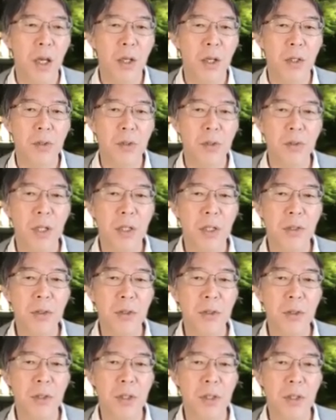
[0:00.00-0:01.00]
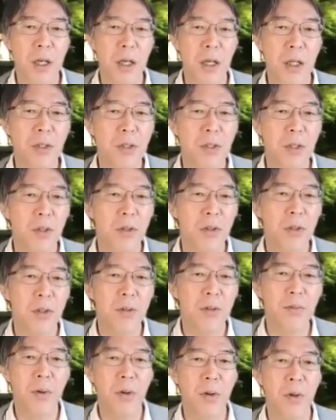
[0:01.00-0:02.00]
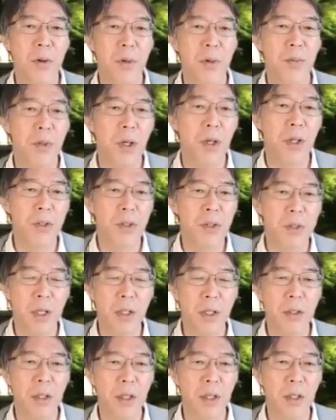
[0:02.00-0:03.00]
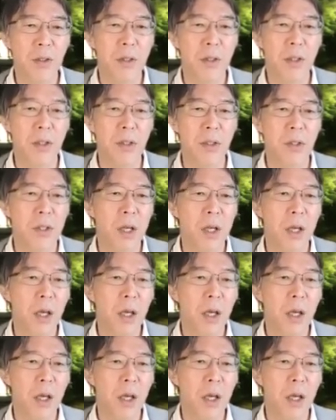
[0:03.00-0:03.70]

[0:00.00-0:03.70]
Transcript: So the answer is yes, you can form a state like this.